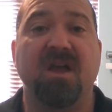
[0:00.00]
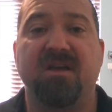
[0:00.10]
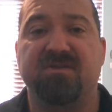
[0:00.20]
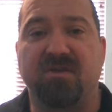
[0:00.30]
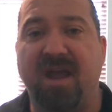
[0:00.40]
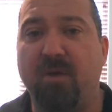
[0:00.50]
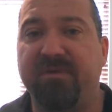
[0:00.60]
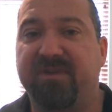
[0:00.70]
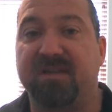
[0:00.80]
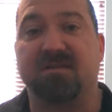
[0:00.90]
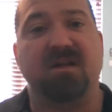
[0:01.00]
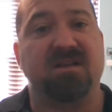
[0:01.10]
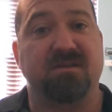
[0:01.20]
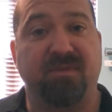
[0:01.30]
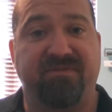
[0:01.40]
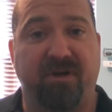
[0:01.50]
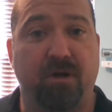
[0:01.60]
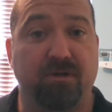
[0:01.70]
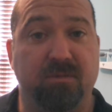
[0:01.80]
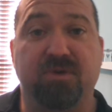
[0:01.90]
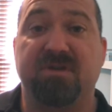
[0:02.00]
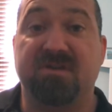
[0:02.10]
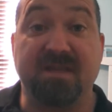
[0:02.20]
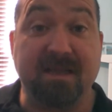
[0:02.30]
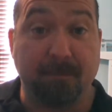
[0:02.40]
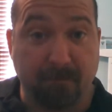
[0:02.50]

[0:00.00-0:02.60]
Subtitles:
So now we've got this concept of volume, which is the